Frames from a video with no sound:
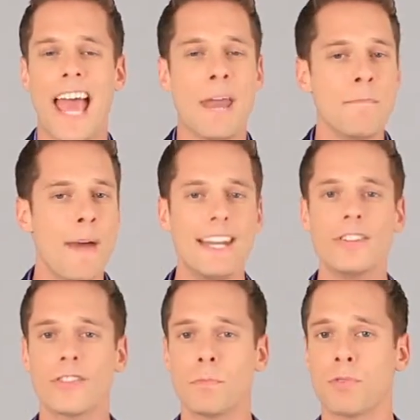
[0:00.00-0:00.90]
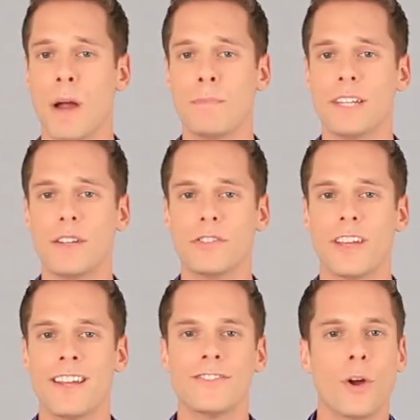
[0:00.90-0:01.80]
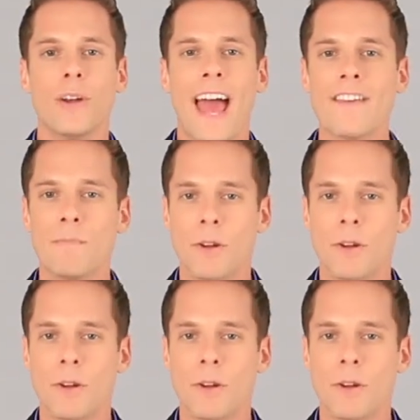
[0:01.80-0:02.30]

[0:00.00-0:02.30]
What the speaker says: and many subprime deals don't have